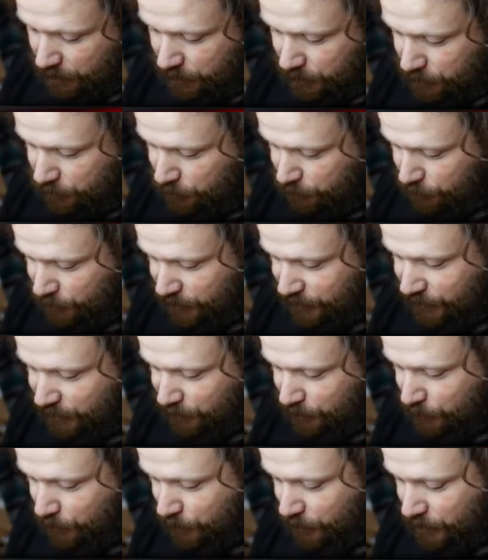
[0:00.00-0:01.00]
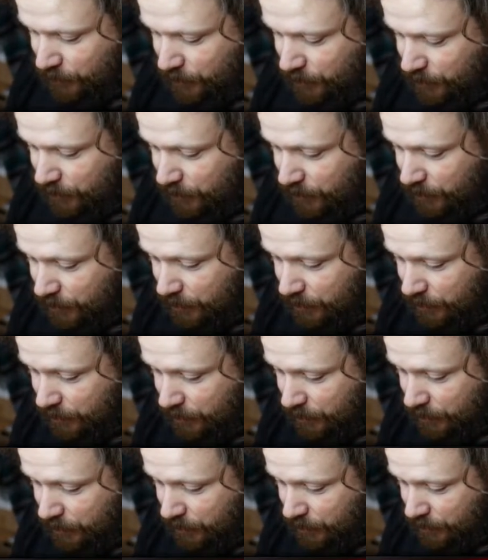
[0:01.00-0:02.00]

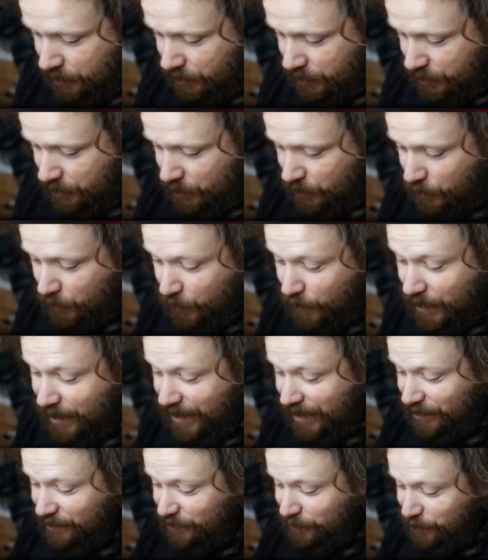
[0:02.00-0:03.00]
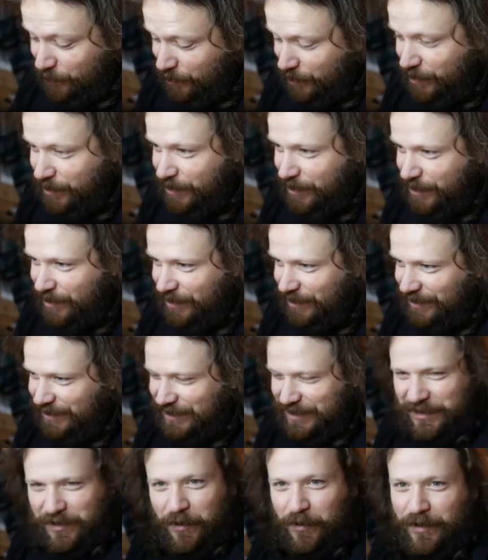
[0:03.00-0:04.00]
Drillbur. Whalmer.
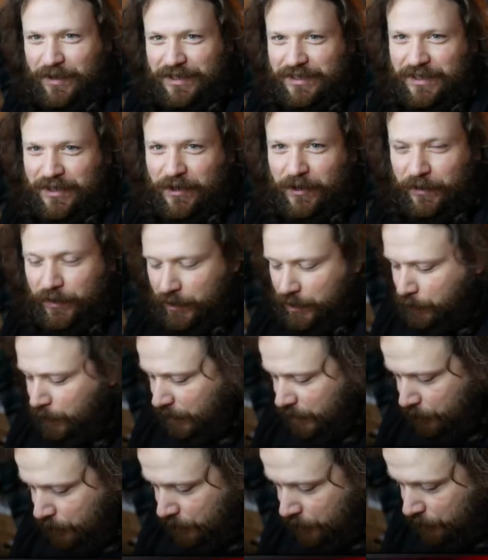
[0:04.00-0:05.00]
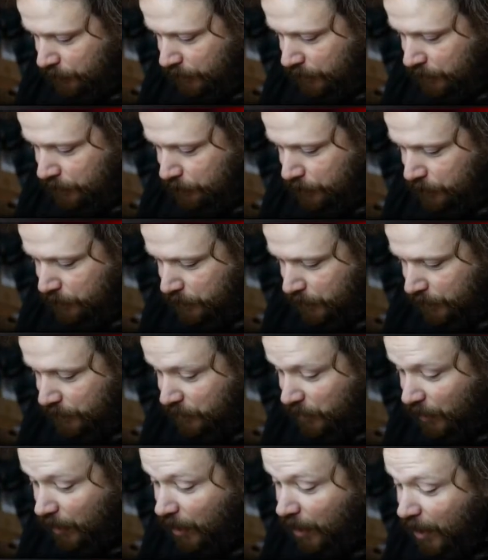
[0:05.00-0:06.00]
This is always the go-to. Come on, give me the red. Give me the
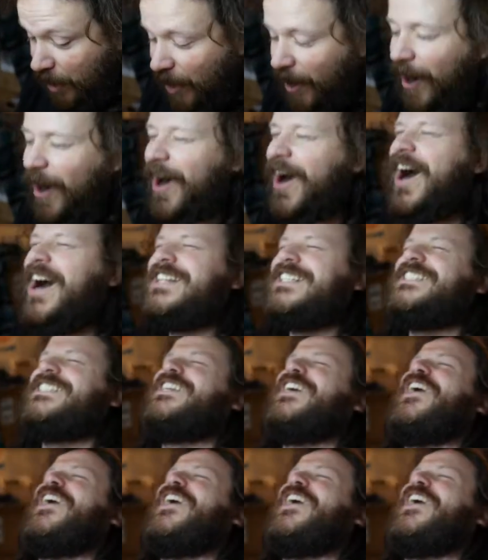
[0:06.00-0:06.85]
Charizard. Oh, it's